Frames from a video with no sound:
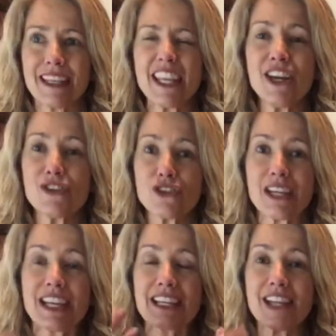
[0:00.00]

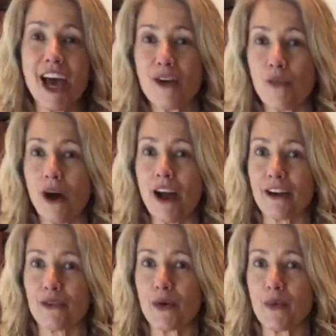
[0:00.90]
drinking a ton of
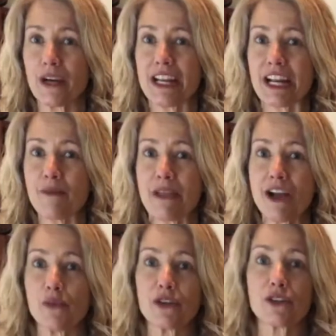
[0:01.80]
water when we're eating a
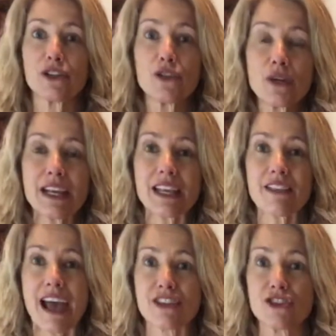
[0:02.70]
meal, we're diluting
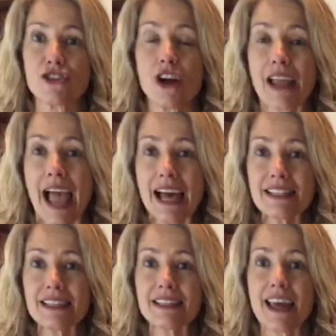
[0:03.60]
that strong
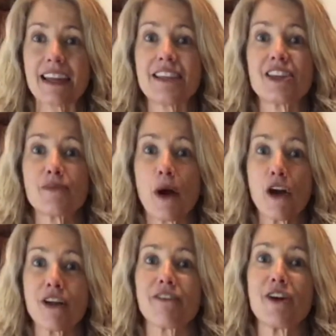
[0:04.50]
acid that is
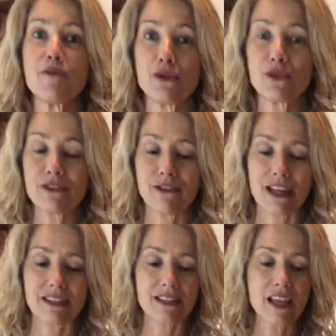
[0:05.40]
part of our immune
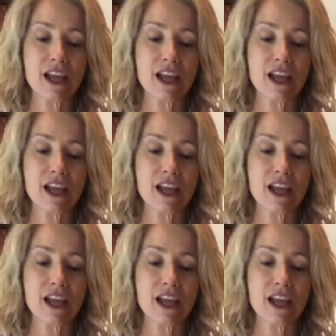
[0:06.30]
defense.